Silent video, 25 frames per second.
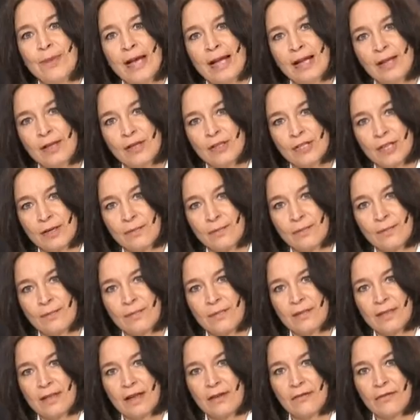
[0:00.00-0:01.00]
Belgium,
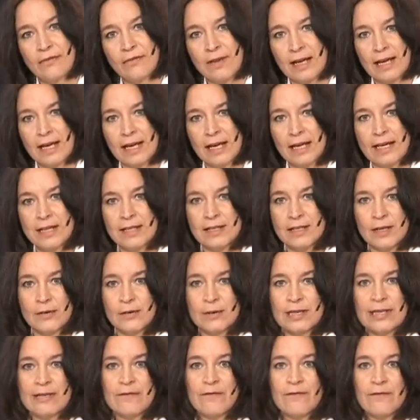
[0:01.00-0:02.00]
that figure is
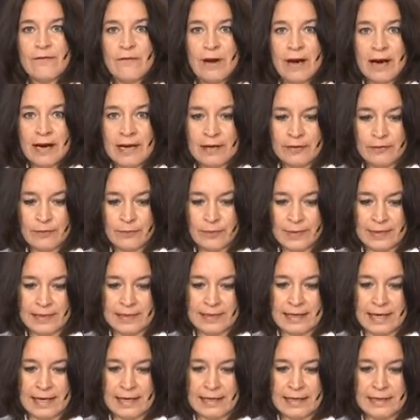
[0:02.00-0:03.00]
only
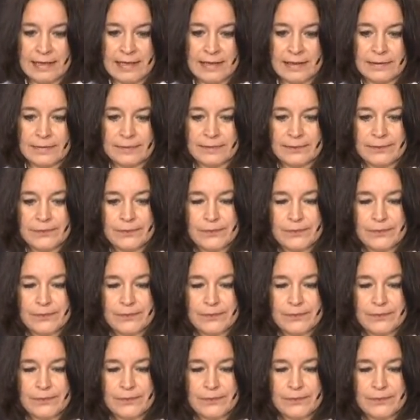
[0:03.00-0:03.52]
5%.